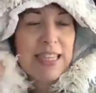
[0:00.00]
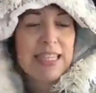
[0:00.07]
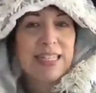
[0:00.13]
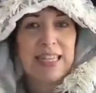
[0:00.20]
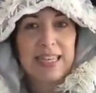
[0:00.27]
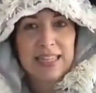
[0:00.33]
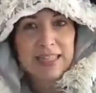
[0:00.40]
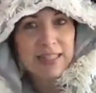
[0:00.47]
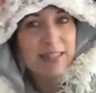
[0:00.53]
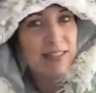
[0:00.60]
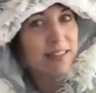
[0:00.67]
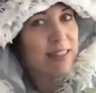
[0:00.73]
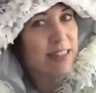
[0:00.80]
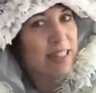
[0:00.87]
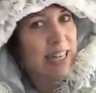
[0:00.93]
this is,
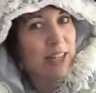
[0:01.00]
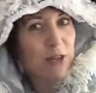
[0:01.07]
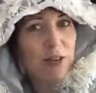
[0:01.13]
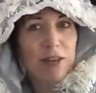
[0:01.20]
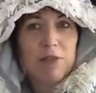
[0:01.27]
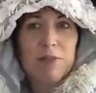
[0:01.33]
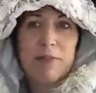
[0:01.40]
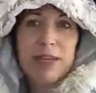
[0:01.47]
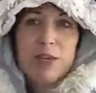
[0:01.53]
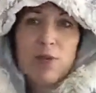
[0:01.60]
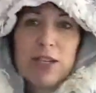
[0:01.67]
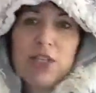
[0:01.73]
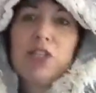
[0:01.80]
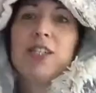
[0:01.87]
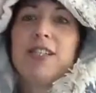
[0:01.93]
because I knew there would be
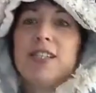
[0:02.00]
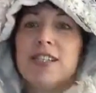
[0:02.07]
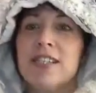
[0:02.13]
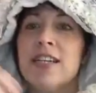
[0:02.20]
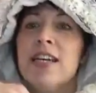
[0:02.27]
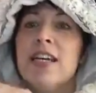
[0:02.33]
questions.